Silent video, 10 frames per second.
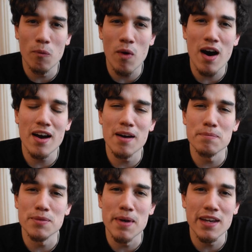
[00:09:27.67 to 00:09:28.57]
why
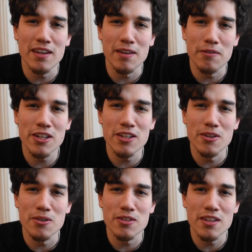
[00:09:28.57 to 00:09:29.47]
I'm making
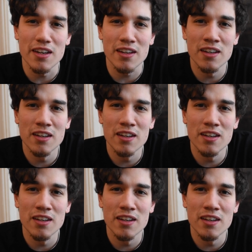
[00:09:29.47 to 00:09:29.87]
videos. A